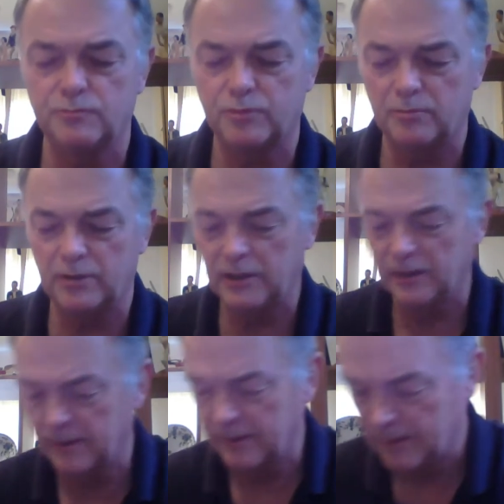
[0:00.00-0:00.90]
probably,
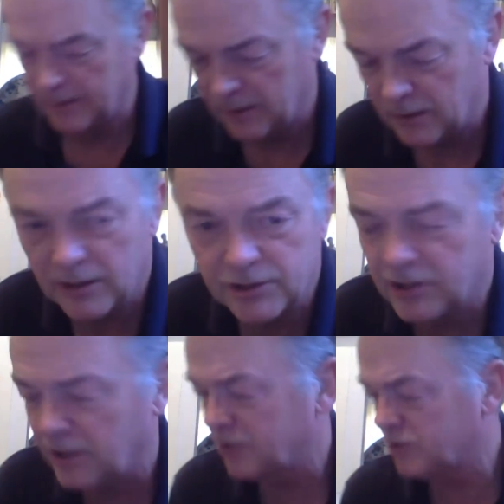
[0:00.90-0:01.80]
unless you
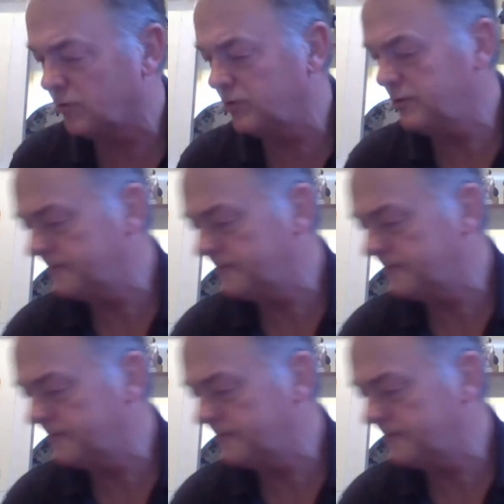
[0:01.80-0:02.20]
get it signed.